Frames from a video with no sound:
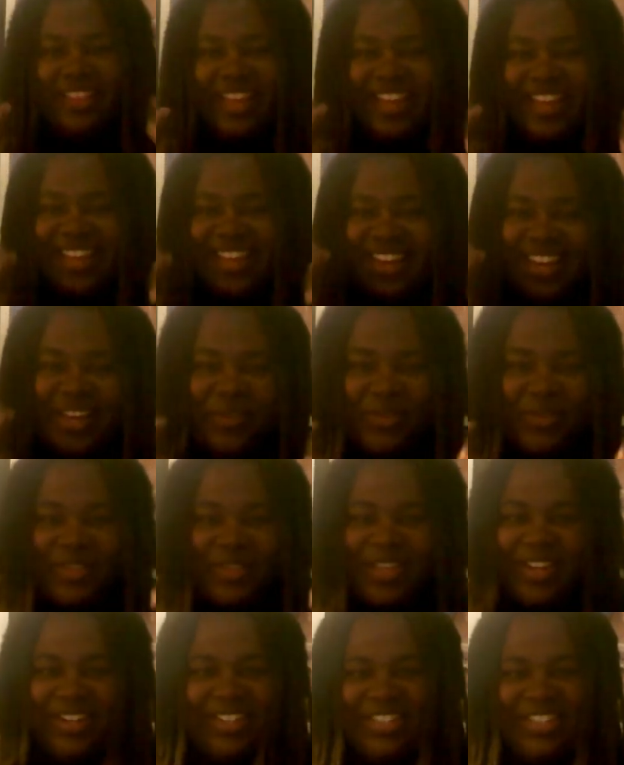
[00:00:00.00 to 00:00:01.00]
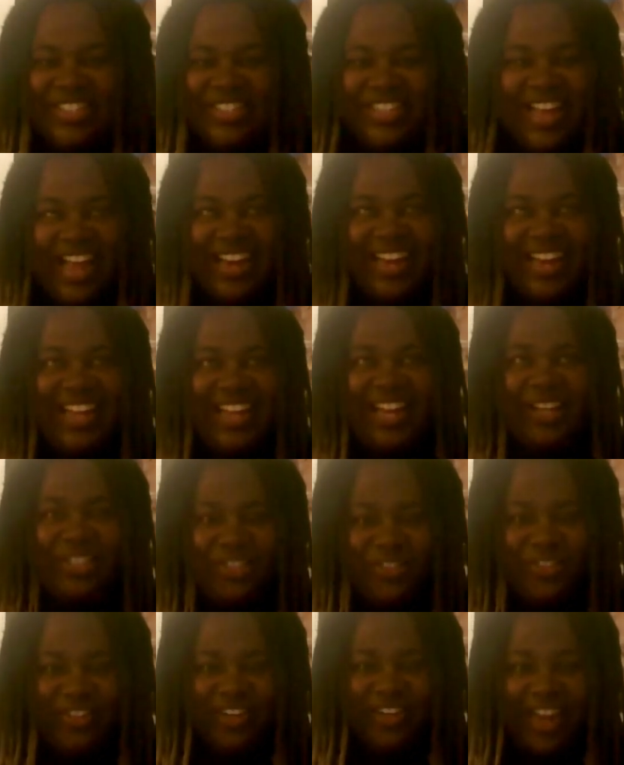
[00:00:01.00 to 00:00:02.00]
thinking that he was going to just not
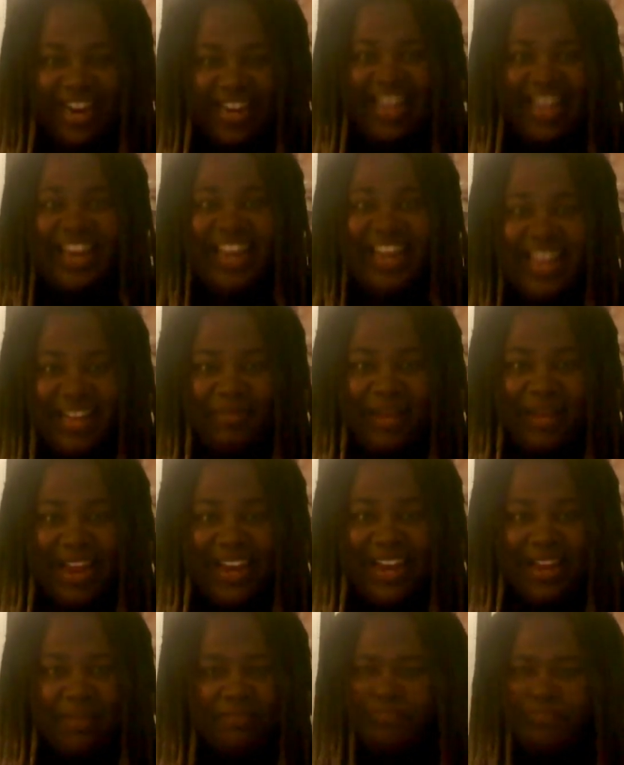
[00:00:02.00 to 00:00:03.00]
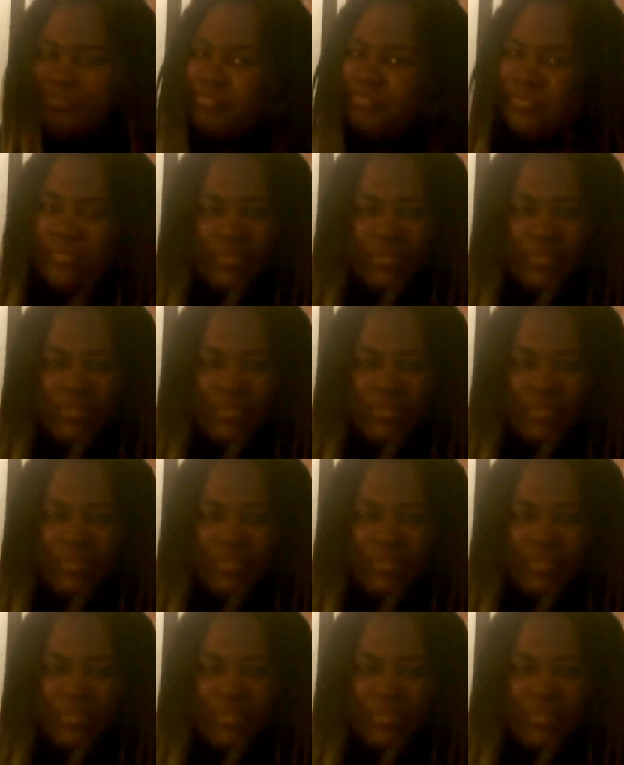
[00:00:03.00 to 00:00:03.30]
get hit by him.